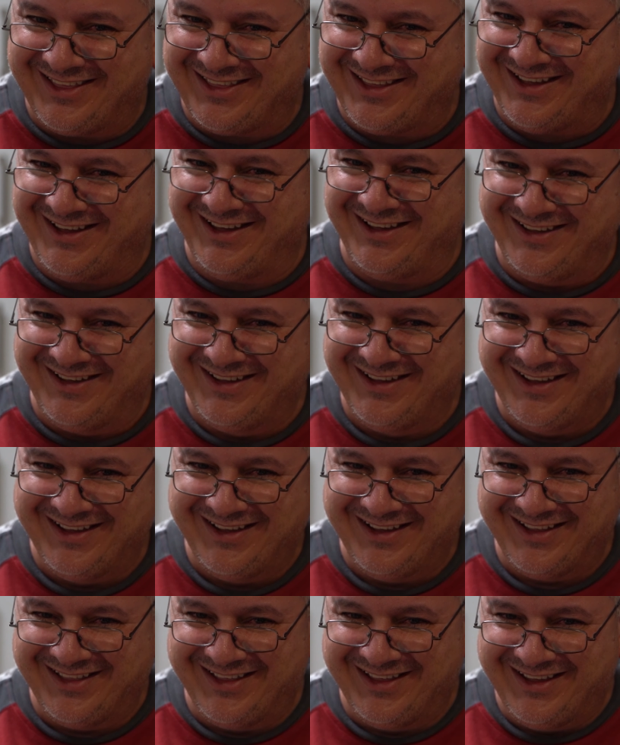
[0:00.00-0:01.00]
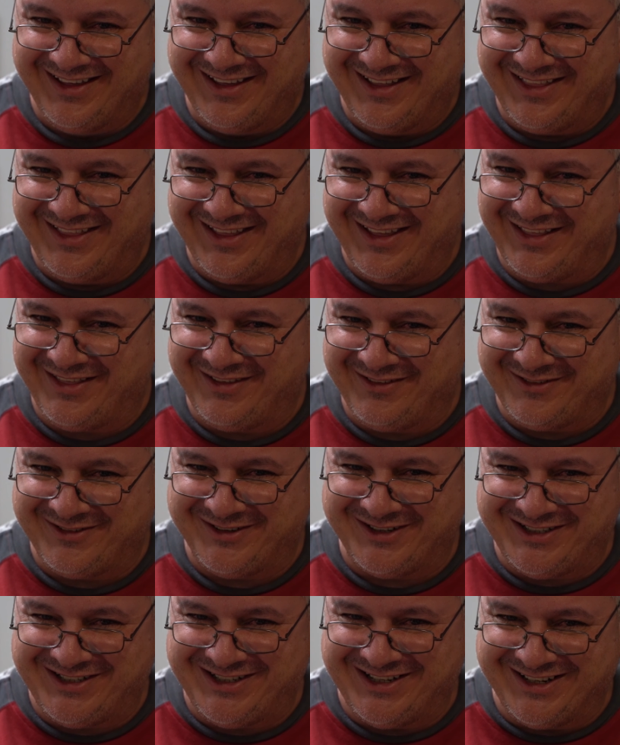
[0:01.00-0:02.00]
So, thanks for
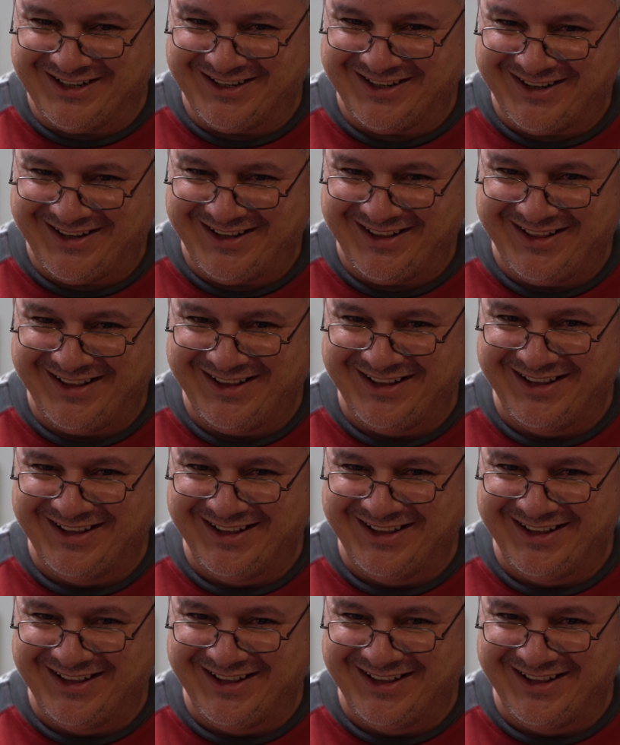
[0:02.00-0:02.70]
watching guys.